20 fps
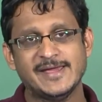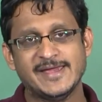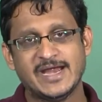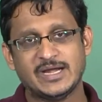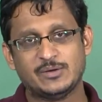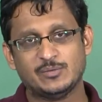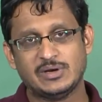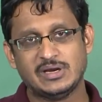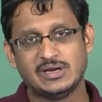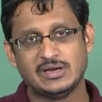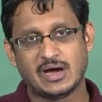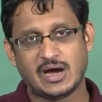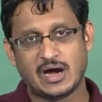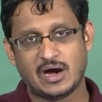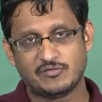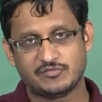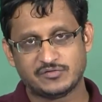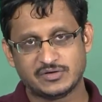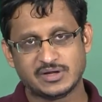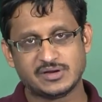it will
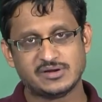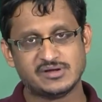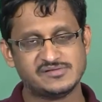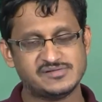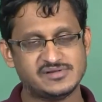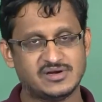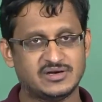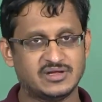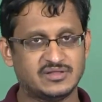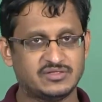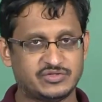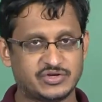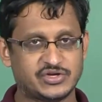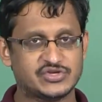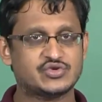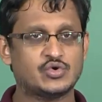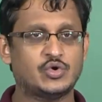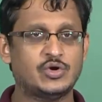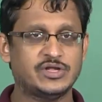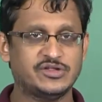after a certain
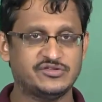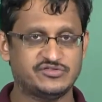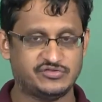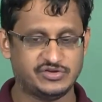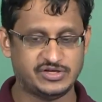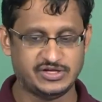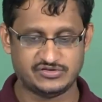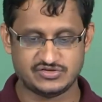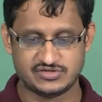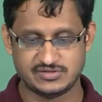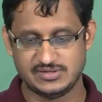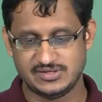threshold is reached,